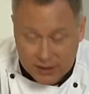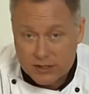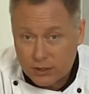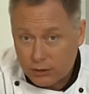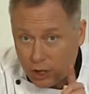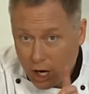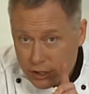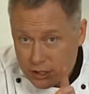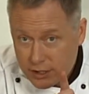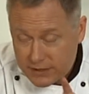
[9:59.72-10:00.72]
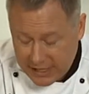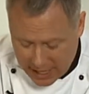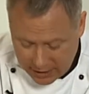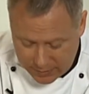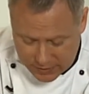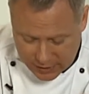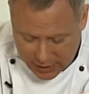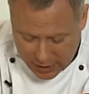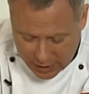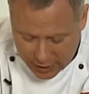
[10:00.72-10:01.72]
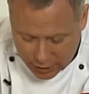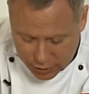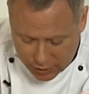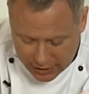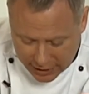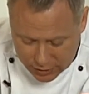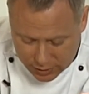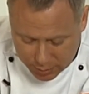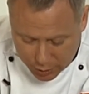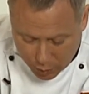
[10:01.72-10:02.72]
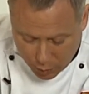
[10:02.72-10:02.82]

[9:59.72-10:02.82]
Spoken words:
And these are large enough scallops that you can actually put